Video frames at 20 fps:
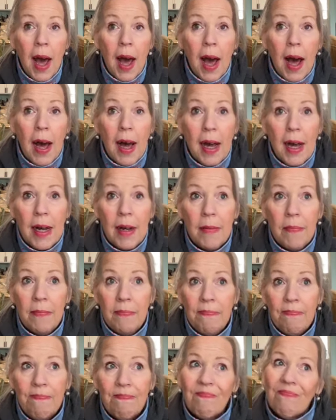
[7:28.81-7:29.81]

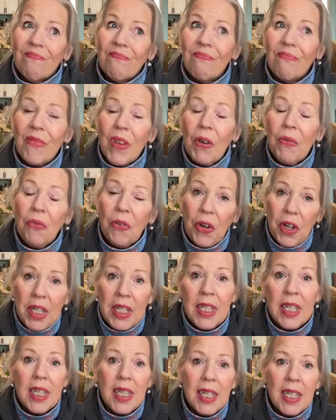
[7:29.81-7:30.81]
For
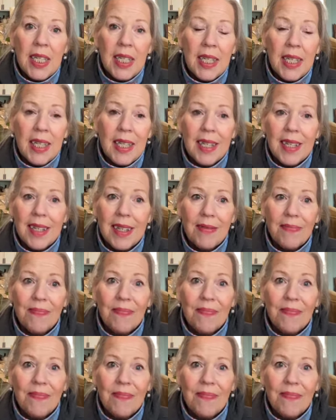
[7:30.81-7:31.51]
instance,